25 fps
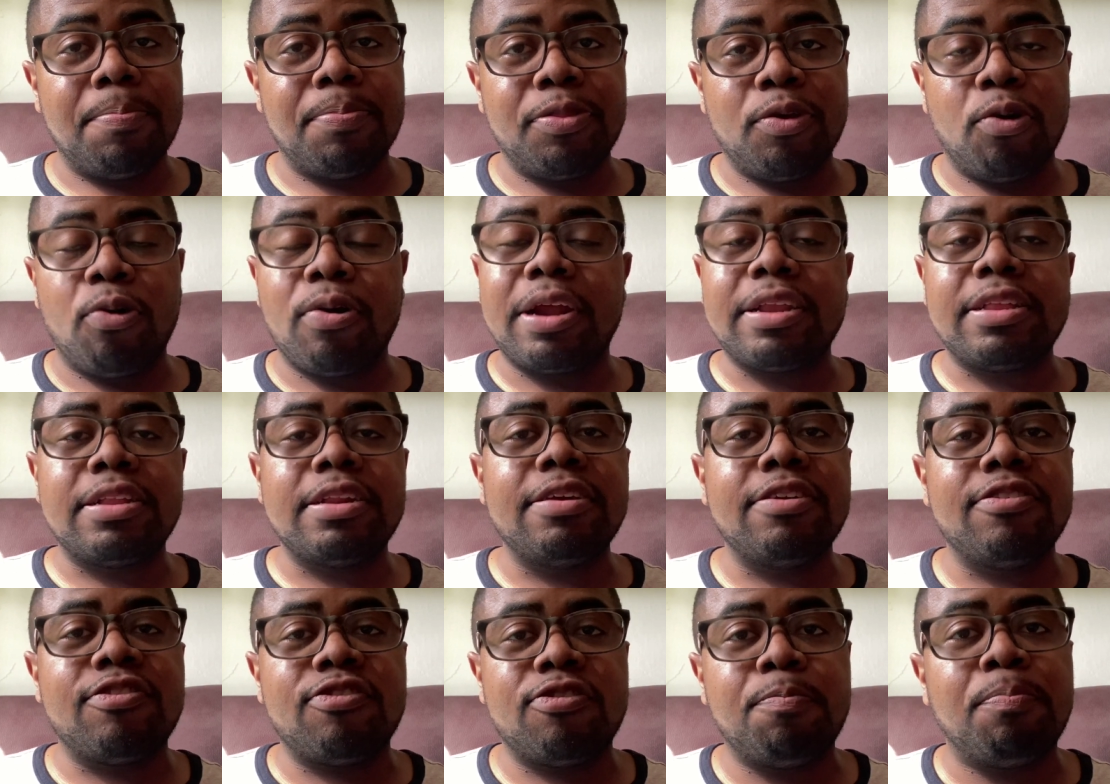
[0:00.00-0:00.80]
or at
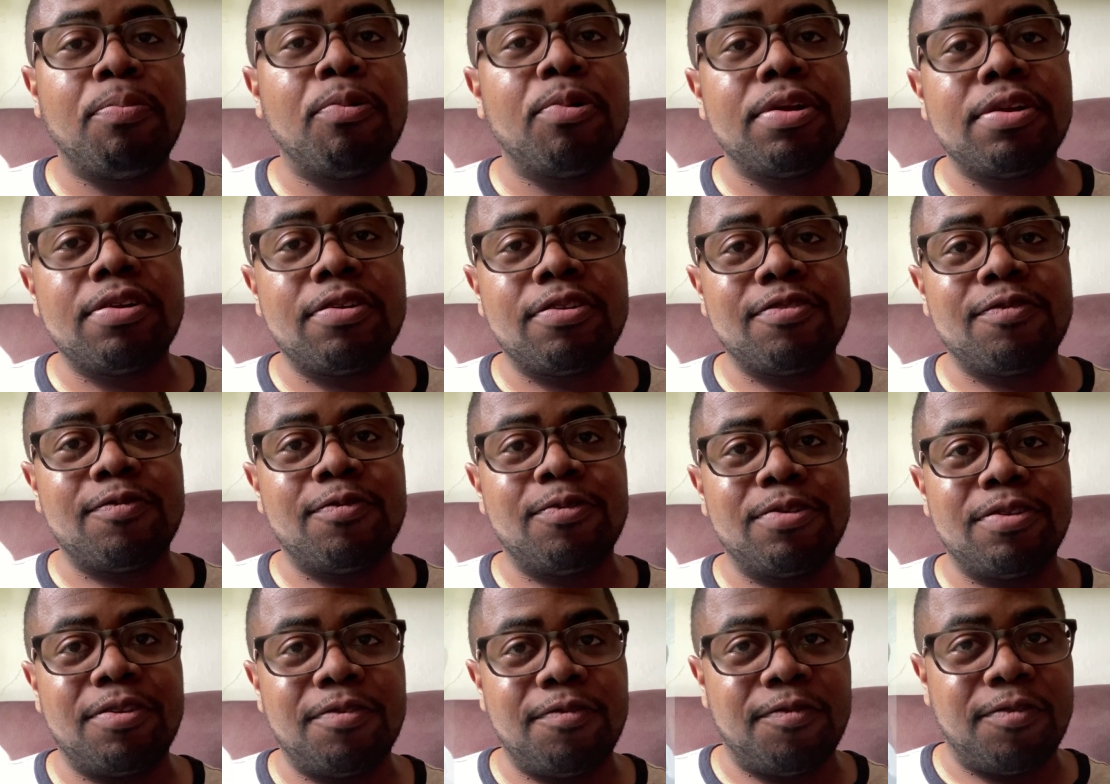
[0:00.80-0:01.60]
least spoilers
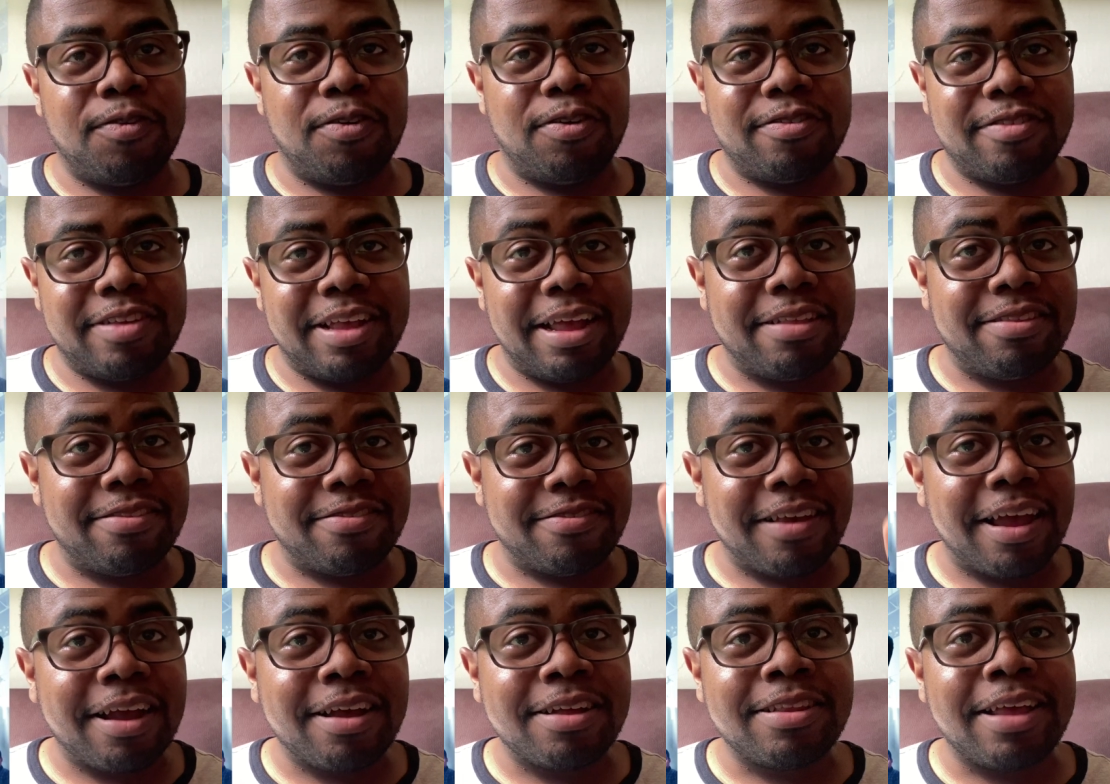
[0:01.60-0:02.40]
for the first and
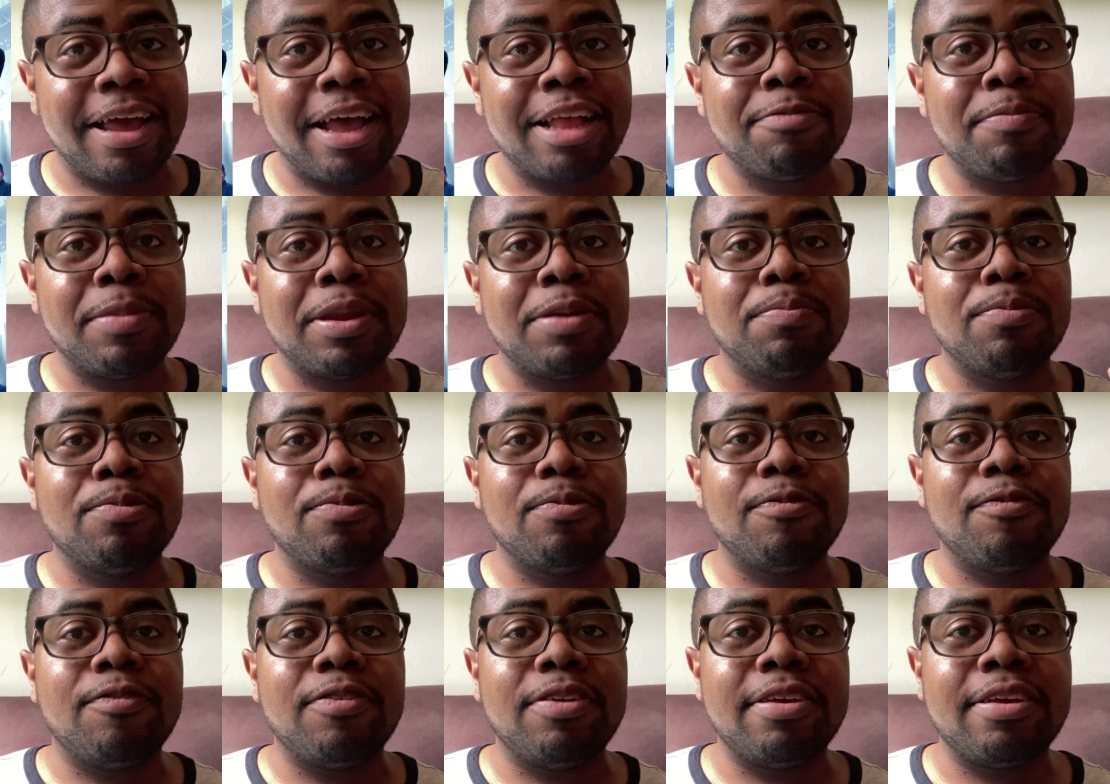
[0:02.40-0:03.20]
second Ant-Man
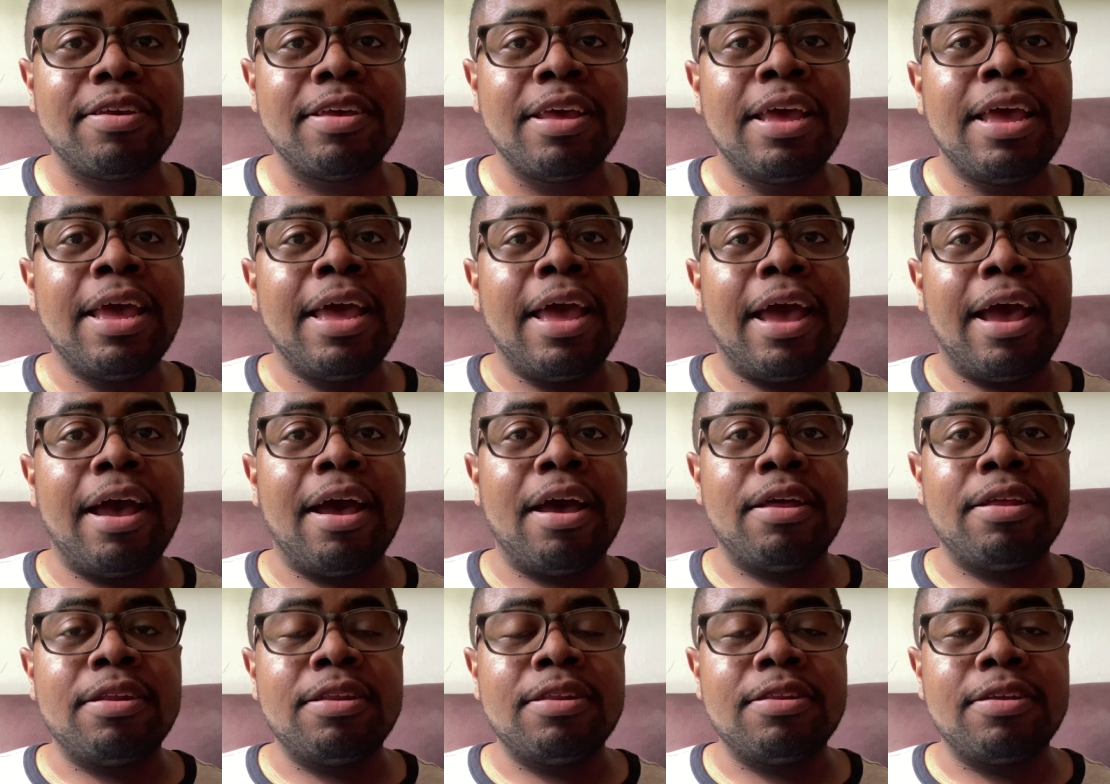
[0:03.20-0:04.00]
movie,
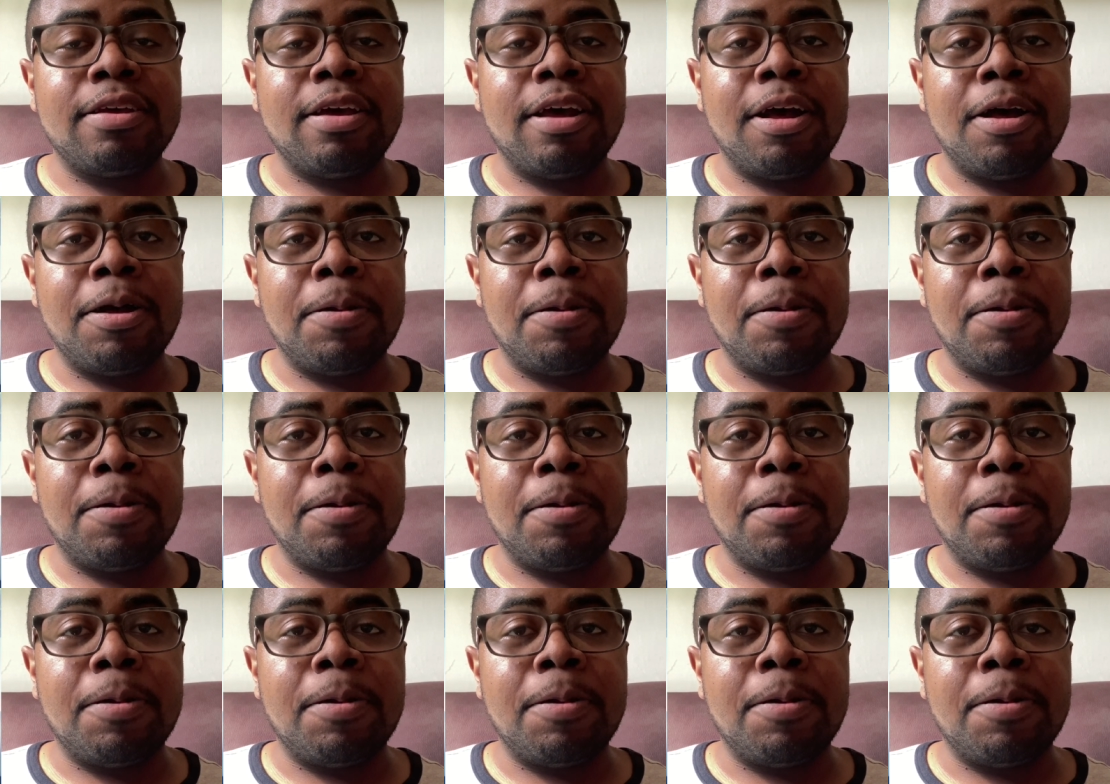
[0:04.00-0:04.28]
and